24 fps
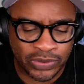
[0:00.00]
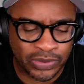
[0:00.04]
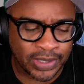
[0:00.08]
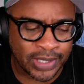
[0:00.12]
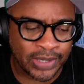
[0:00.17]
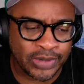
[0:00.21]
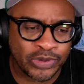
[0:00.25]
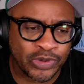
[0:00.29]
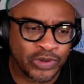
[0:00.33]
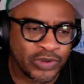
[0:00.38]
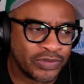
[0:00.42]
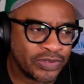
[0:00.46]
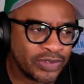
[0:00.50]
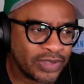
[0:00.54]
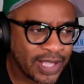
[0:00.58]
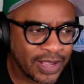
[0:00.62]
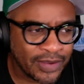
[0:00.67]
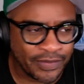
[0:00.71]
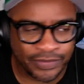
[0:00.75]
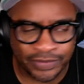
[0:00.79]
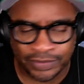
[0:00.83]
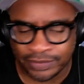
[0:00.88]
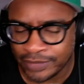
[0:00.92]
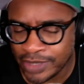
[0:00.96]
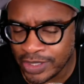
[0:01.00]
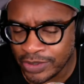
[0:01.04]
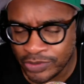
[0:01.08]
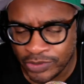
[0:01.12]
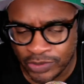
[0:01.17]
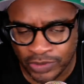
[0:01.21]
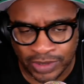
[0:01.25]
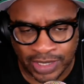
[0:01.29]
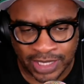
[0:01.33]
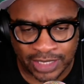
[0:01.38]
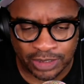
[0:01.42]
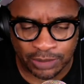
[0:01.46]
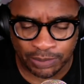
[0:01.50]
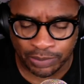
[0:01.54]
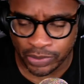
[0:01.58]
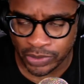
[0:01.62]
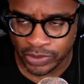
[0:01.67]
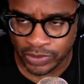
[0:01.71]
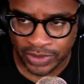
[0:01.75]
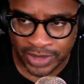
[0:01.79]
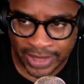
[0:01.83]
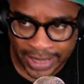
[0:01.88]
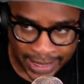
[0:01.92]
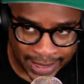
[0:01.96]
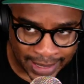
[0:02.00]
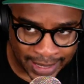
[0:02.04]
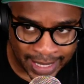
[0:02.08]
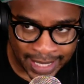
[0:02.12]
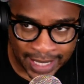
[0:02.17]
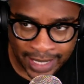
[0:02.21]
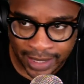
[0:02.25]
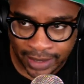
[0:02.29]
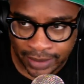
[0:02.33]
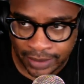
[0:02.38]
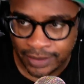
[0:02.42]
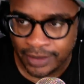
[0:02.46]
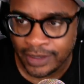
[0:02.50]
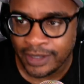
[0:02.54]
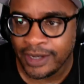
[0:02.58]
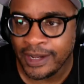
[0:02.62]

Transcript: I don't know like the portal deadline.